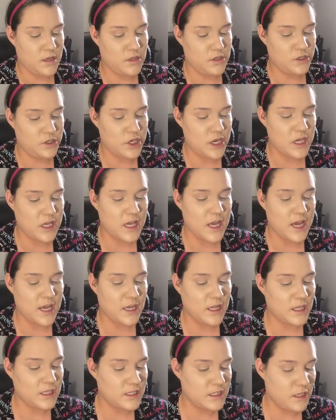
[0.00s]
JCat
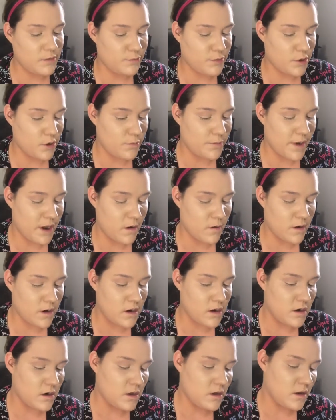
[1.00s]
Luxie Pro
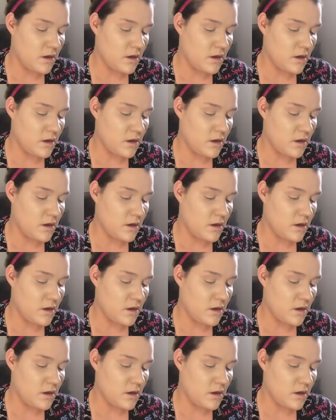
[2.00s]
Powder.